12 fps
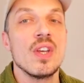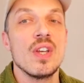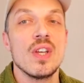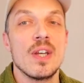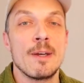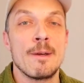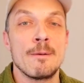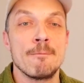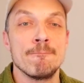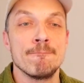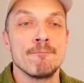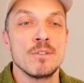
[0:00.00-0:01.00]

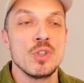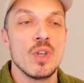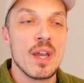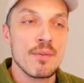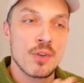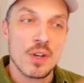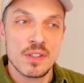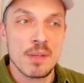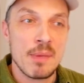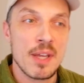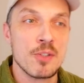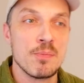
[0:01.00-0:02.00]
You have content
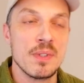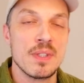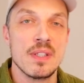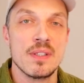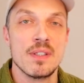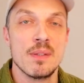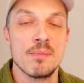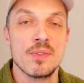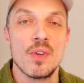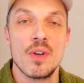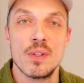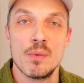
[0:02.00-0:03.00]
management systems
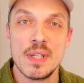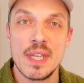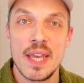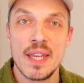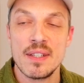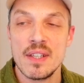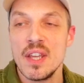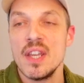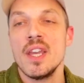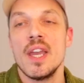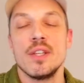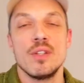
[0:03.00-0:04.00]
on the one hand,
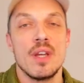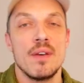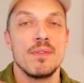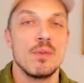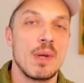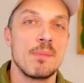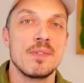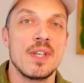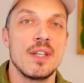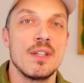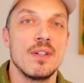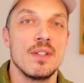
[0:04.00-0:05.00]
and you have the
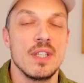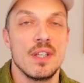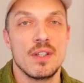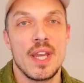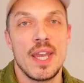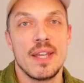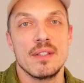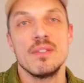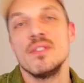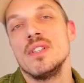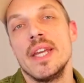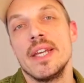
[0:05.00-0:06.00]
website on the other hand.
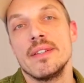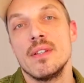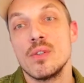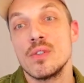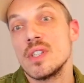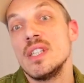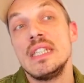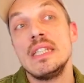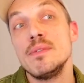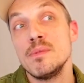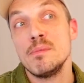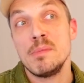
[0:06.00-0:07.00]
Like those can
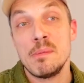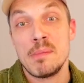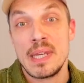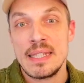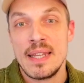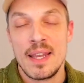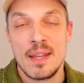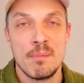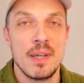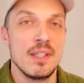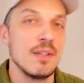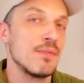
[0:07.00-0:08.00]
even be maintained
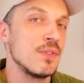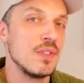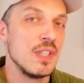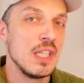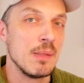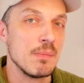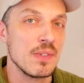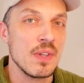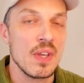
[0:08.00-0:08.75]
by different teams.